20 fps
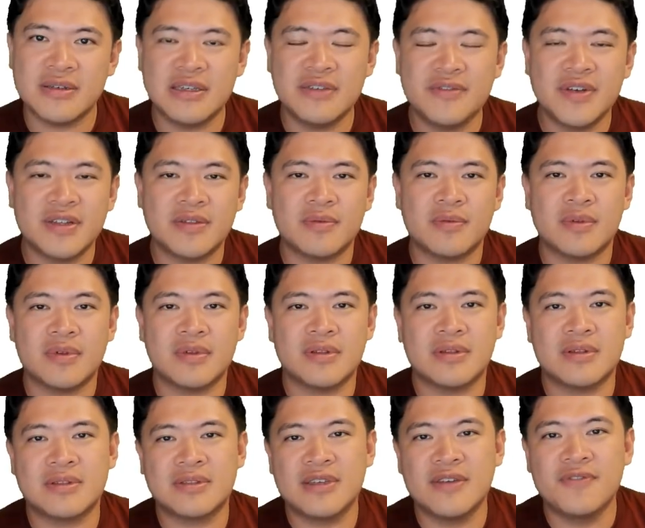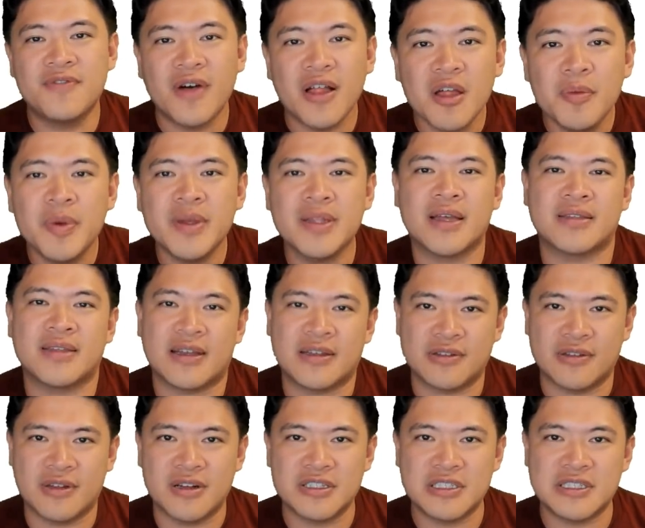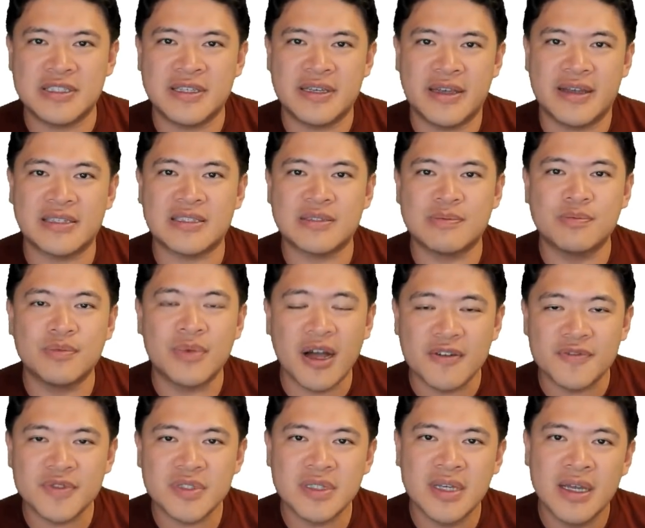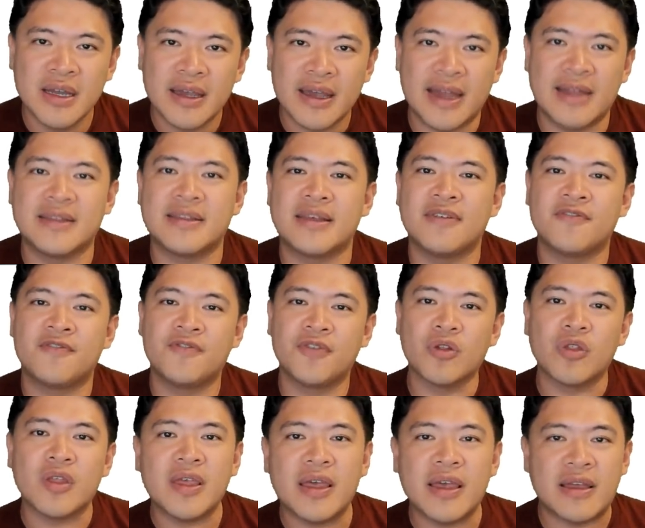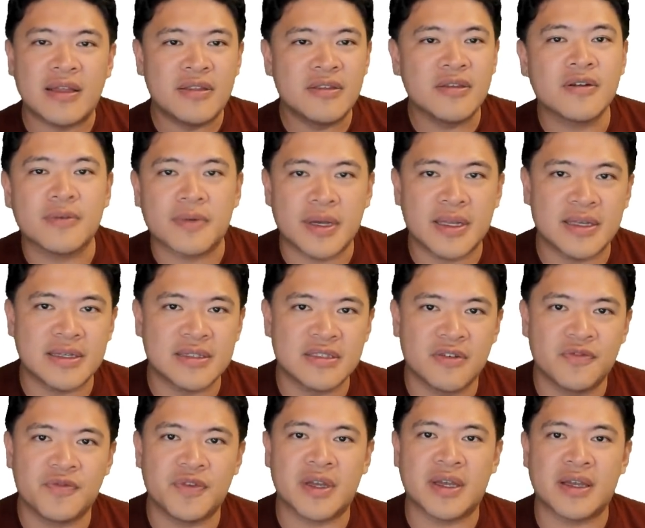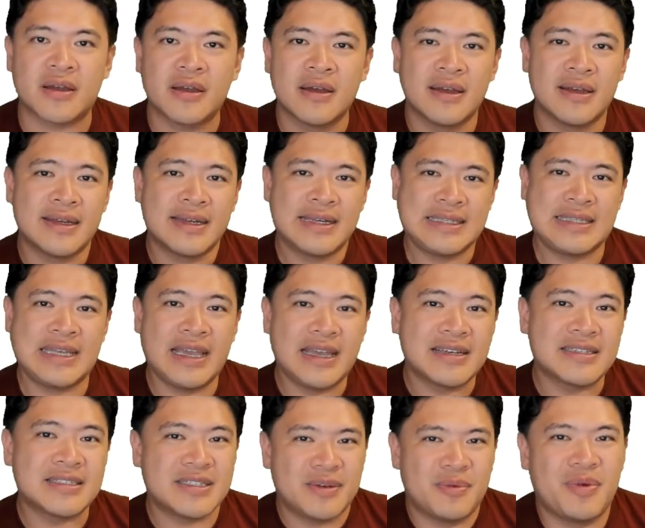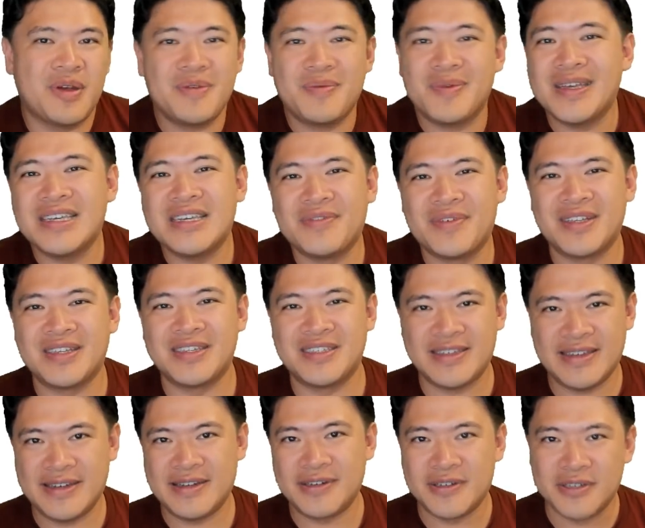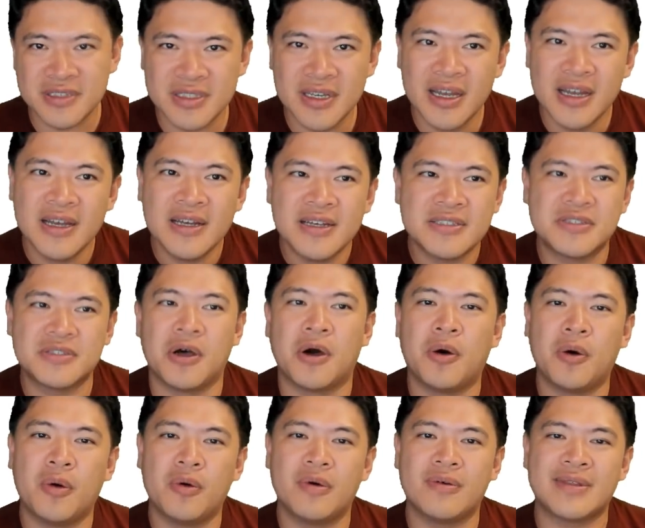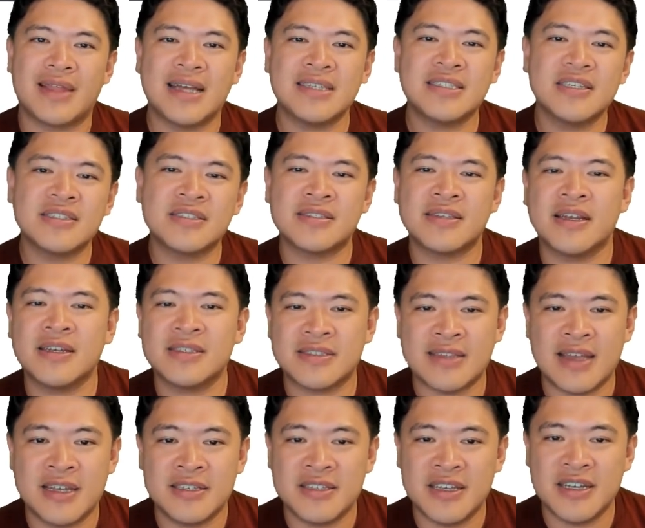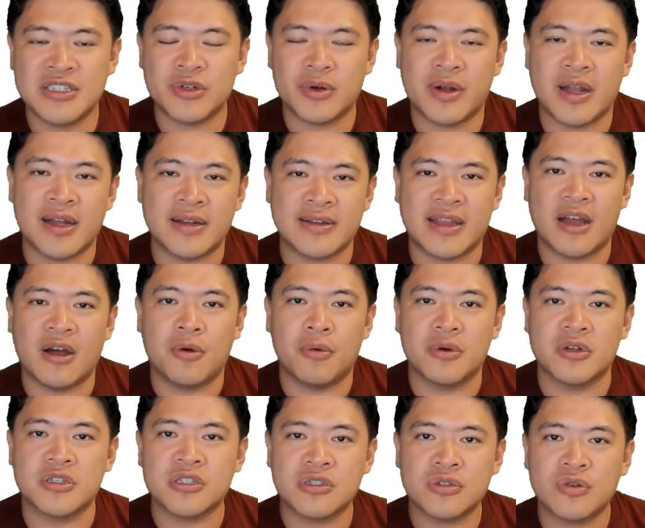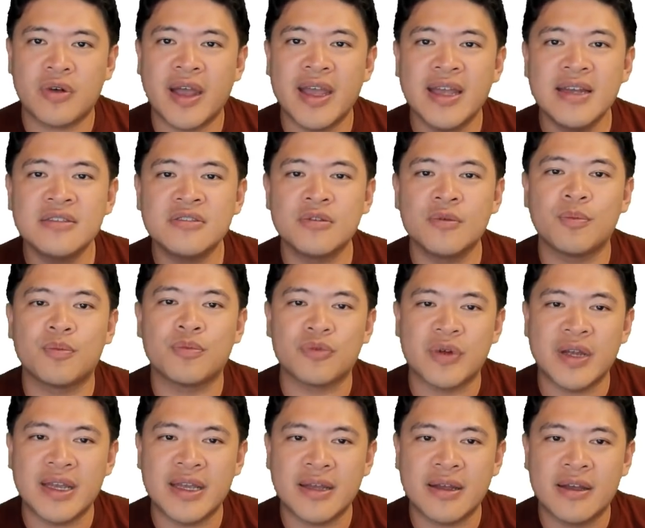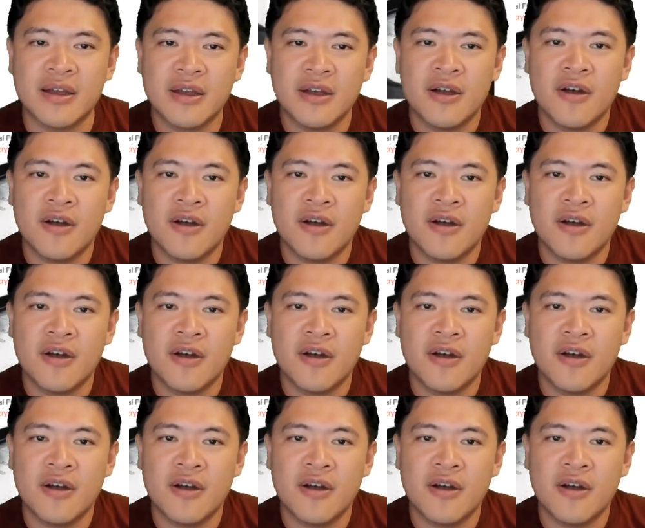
even developing that technology, takes months, and then fully integrating something takes maybe even years. So that's the stage we're at now. We're trying to bring